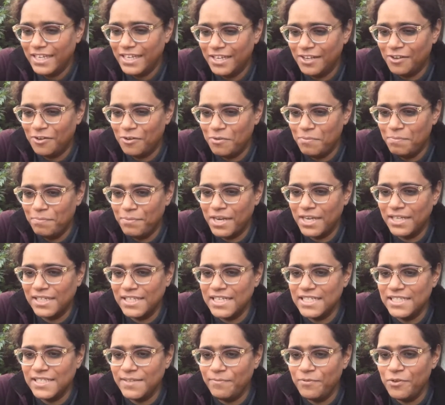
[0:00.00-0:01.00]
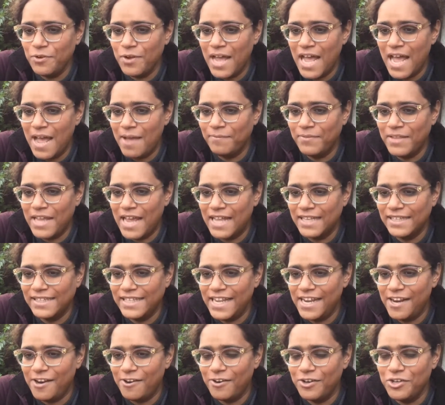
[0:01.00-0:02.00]
you know. But at least if you have that
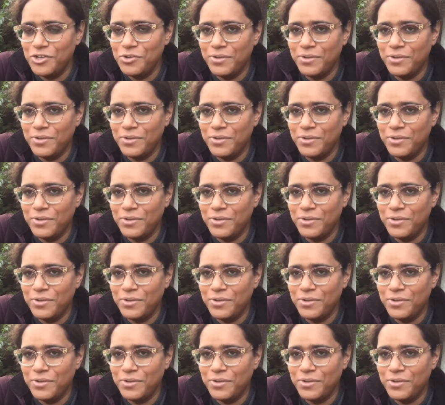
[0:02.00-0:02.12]
there